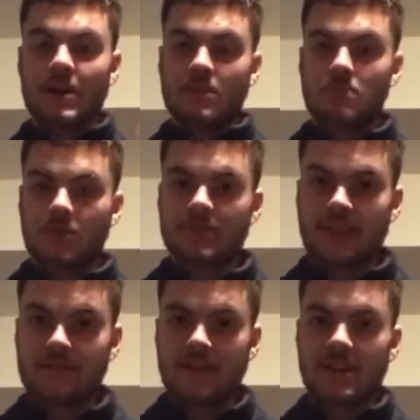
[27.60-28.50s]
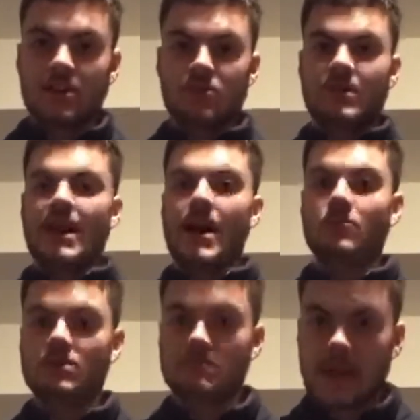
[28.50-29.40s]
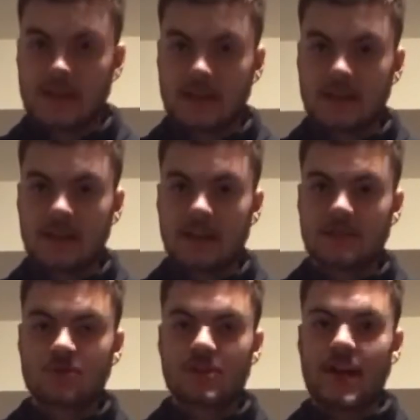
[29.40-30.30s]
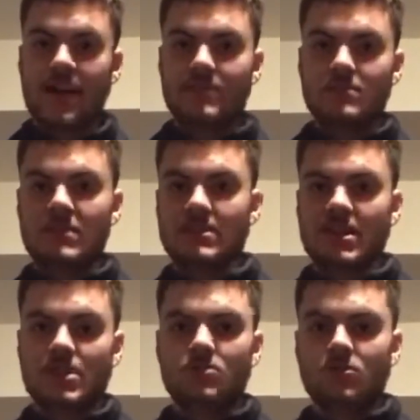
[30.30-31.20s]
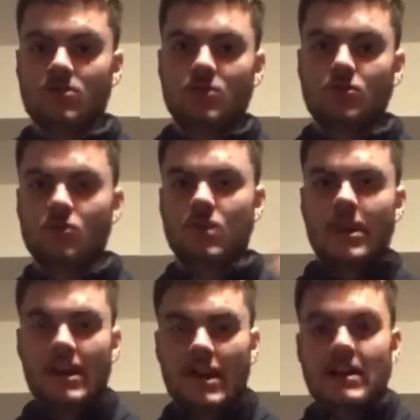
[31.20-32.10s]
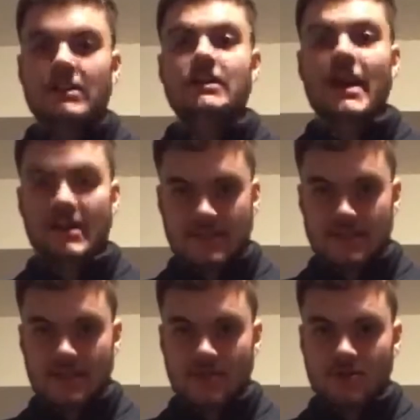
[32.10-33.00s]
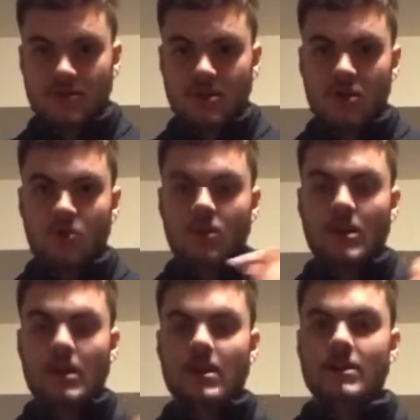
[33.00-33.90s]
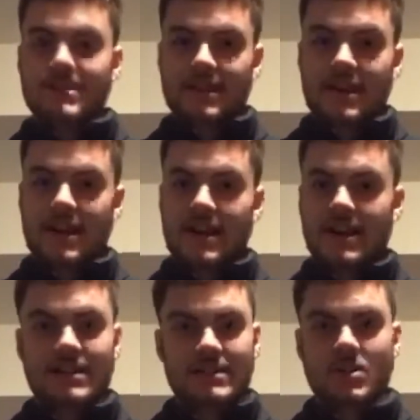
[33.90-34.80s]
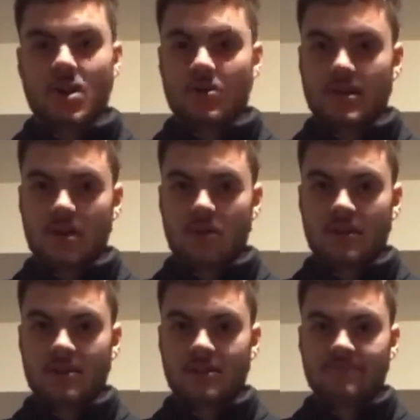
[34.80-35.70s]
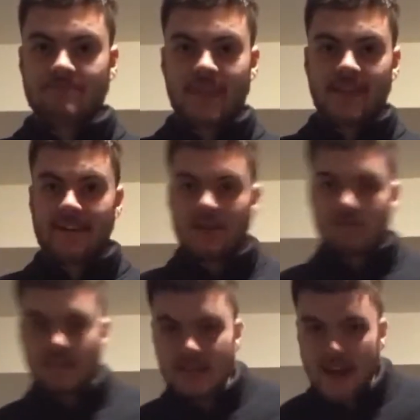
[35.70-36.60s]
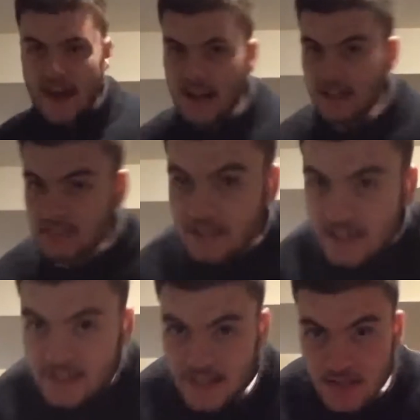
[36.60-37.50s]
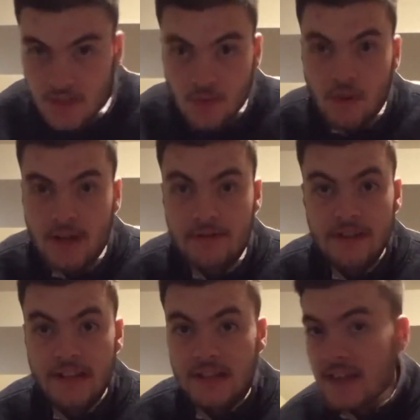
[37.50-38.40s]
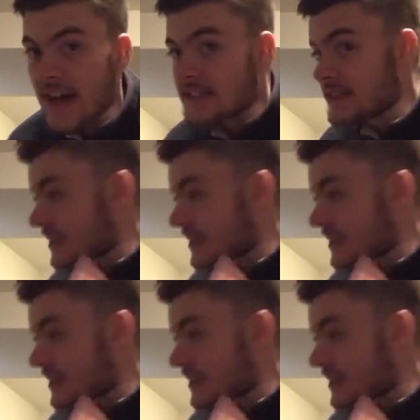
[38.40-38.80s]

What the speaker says: birthday video that I was making, is going to have to be scheduled to next year. So, sorry, Owen. But yeah, in case you were wondering, yes,